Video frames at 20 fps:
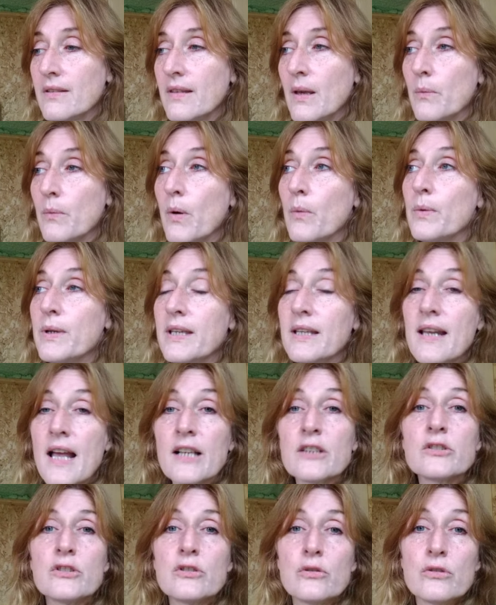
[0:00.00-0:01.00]
what we can
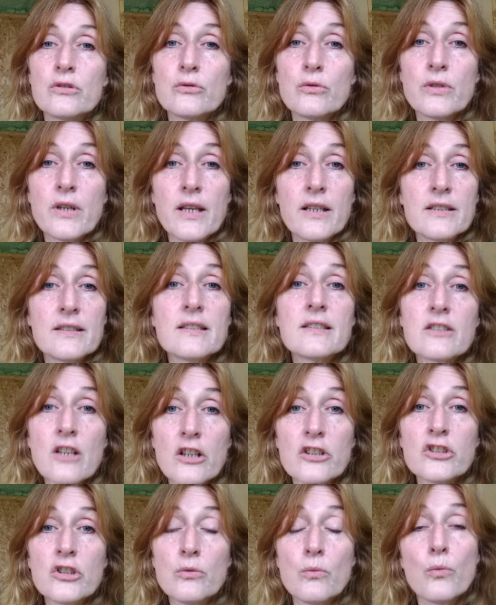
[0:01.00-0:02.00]
actually do is create a
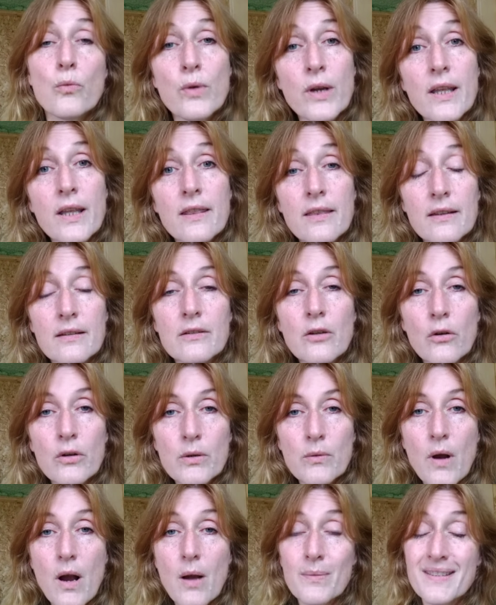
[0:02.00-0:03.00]
discussion with Tony
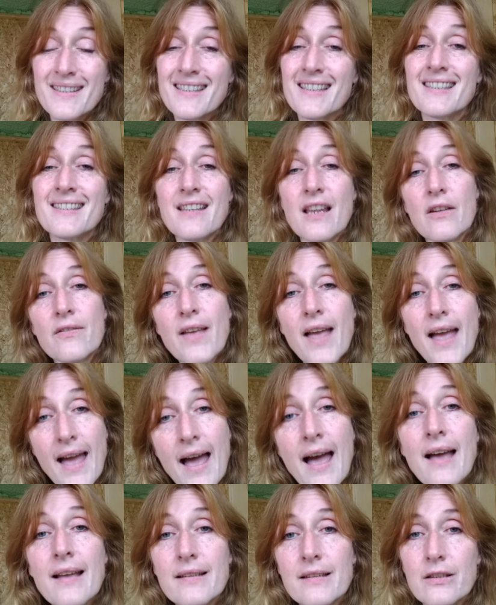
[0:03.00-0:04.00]
Robbins instead of
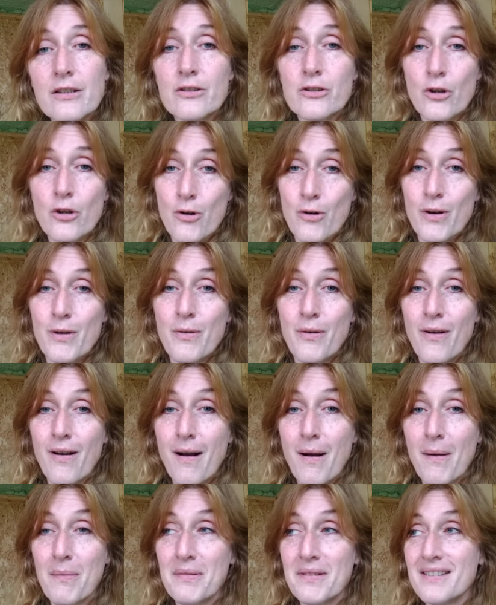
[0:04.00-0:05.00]
at Tony
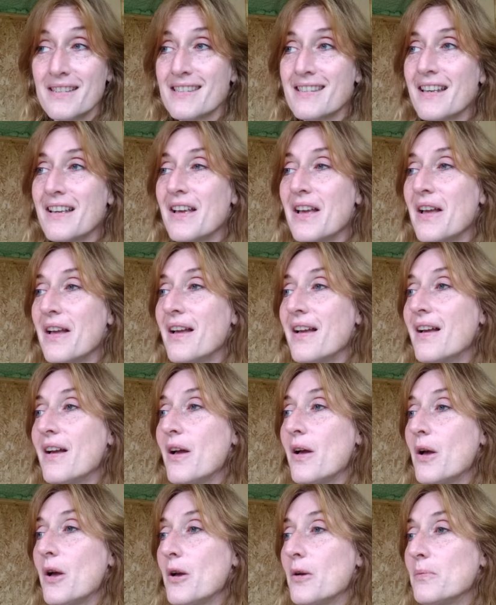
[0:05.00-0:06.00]
Robbins.
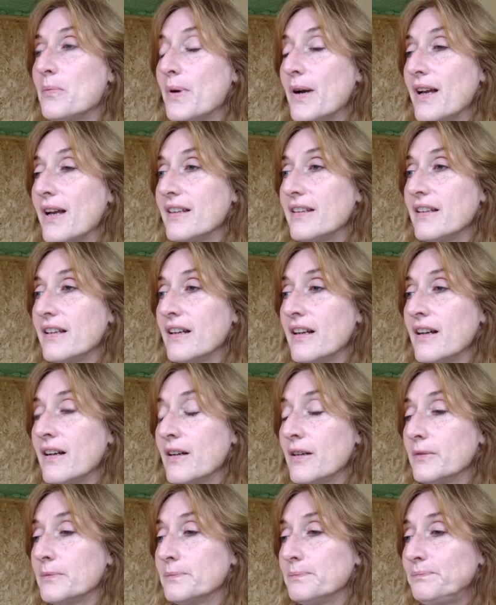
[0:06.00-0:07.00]
But a